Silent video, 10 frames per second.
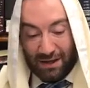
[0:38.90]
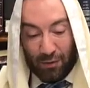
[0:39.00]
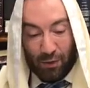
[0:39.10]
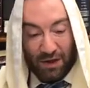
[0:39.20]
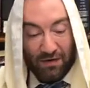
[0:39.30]

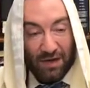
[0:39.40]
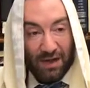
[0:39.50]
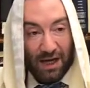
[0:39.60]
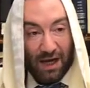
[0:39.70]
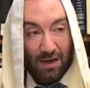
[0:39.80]
We live in
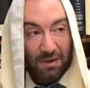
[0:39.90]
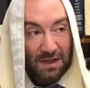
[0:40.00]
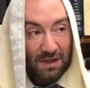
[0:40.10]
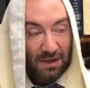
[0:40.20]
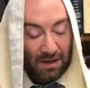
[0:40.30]

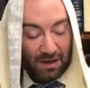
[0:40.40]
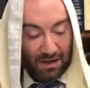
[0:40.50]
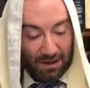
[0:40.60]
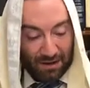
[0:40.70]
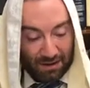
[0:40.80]
times
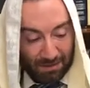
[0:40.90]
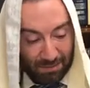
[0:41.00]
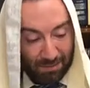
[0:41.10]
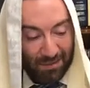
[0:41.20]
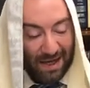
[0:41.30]

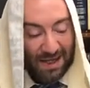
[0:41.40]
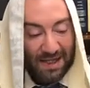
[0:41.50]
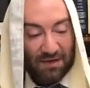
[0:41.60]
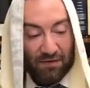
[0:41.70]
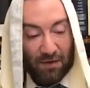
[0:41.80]

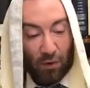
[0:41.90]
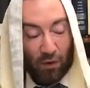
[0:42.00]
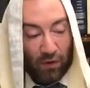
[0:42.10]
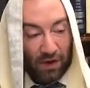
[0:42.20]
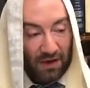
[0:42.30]
massive
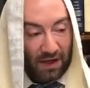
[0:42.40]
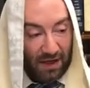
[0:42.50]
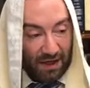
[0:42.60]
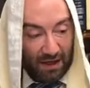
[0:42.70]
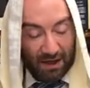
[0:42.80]

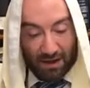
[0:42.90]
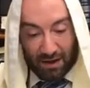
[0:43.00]
overthinking.